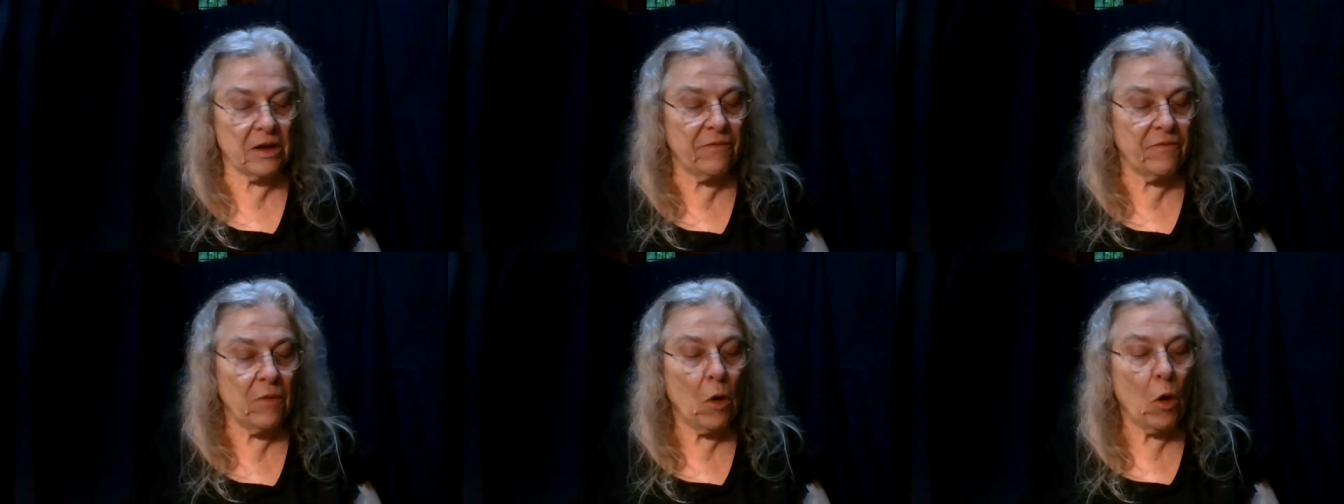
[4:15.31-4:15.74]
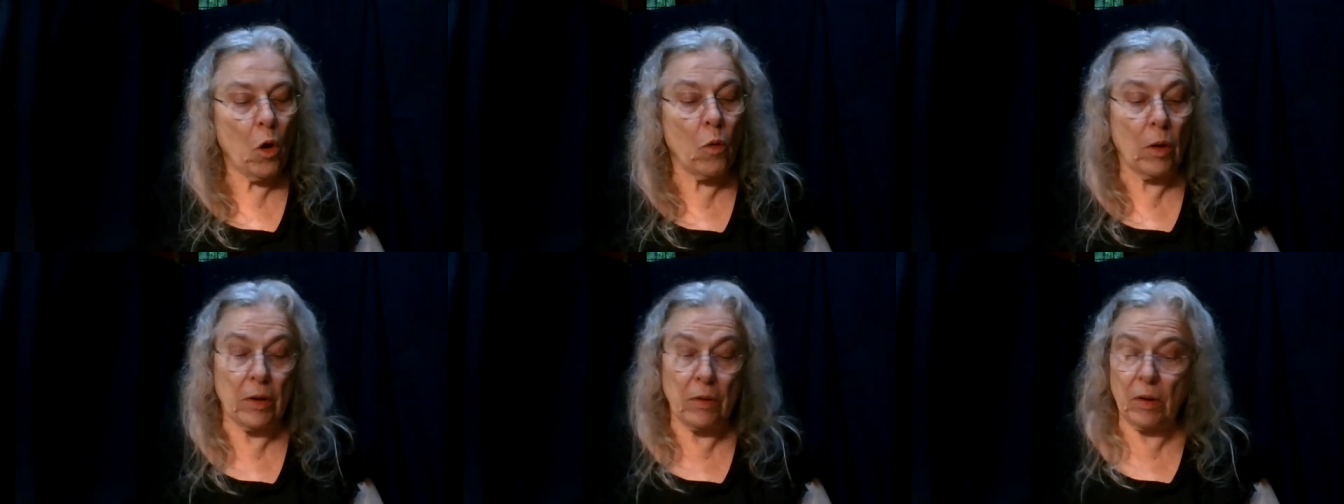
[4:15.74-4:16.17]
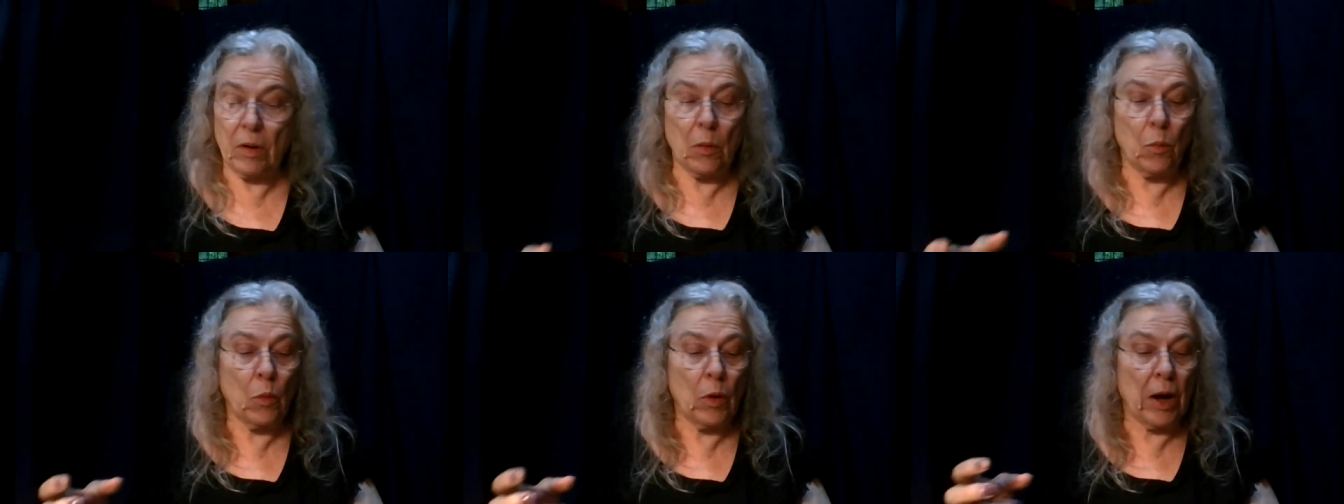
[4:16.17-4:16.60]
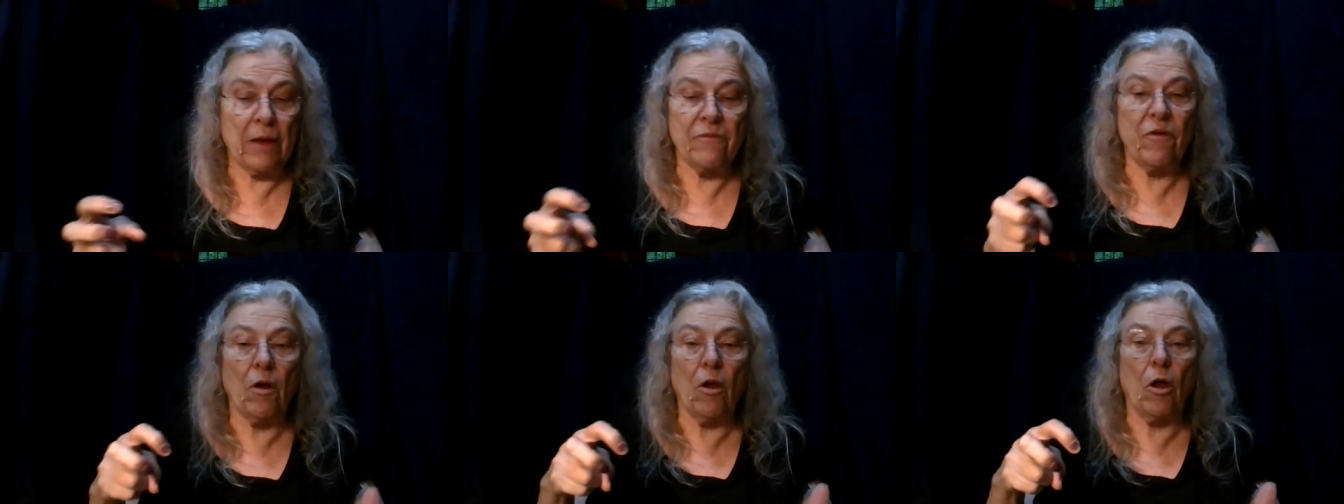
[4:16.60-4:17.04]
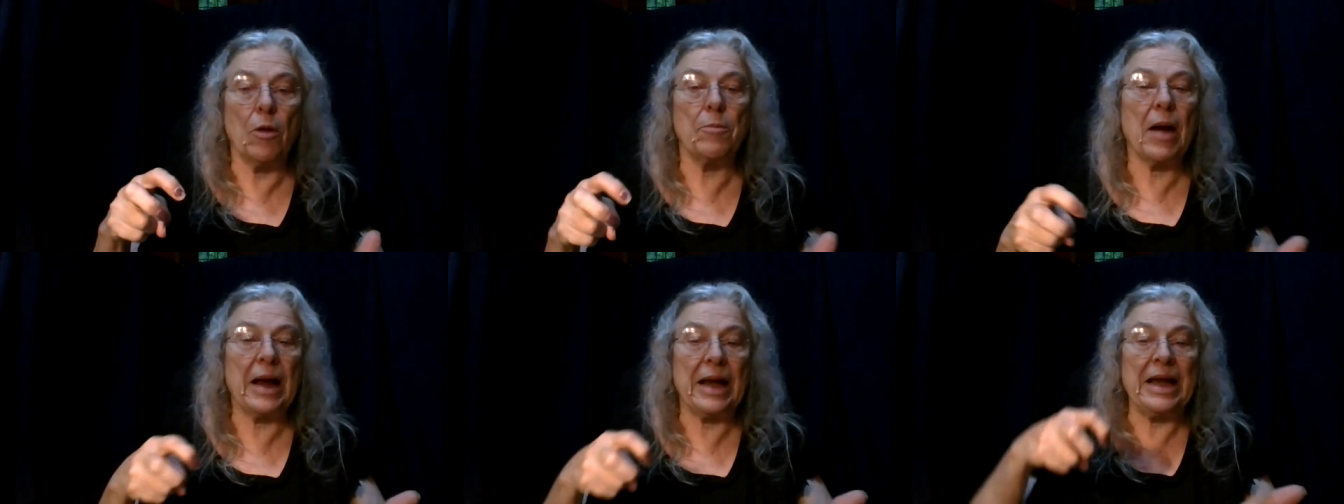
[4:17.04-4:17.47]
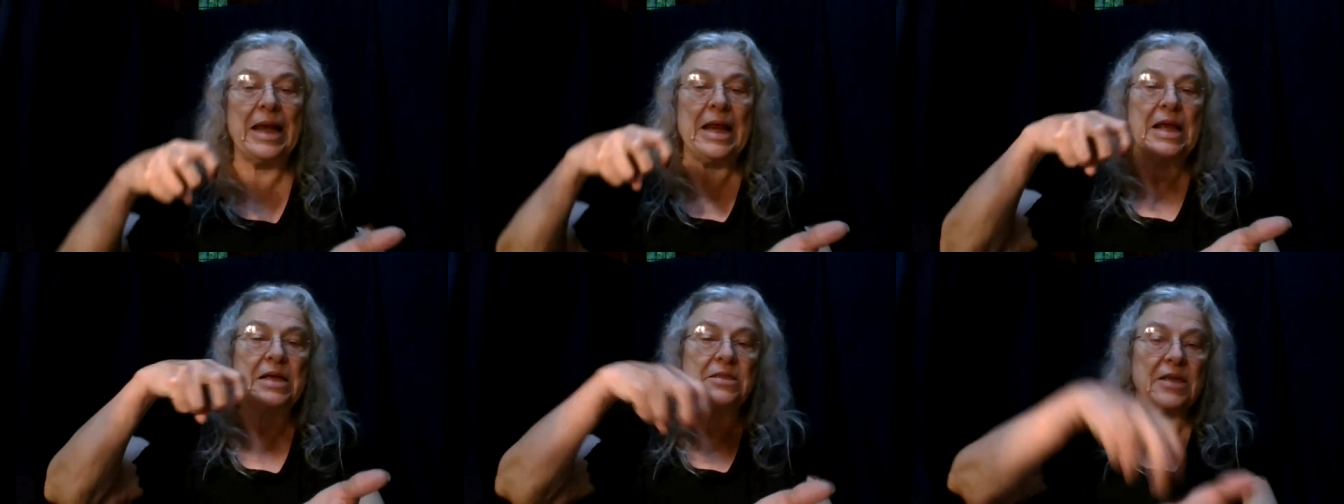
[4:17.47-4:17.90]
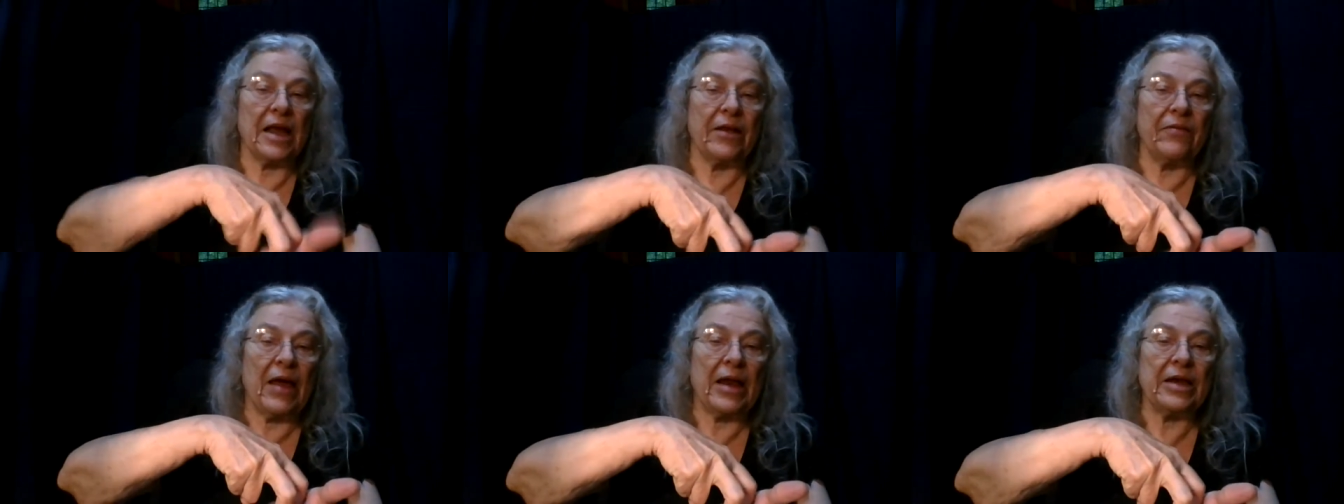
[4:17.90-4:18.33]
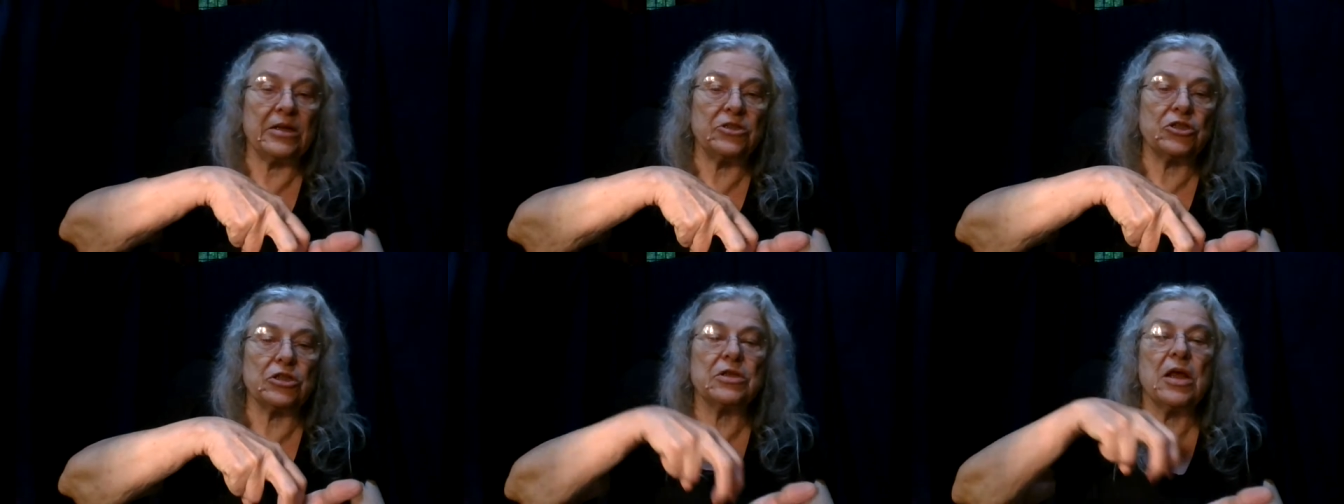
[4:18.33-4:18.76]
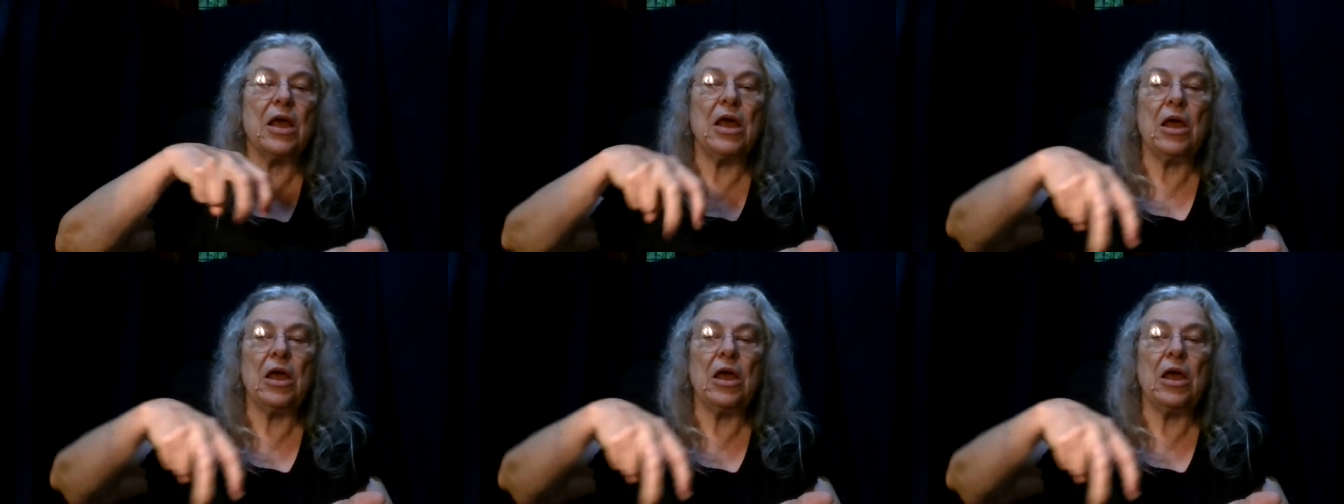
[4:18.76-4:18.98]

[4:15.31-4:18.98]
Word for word: I oh, and, and when I fall on my knees, and that is just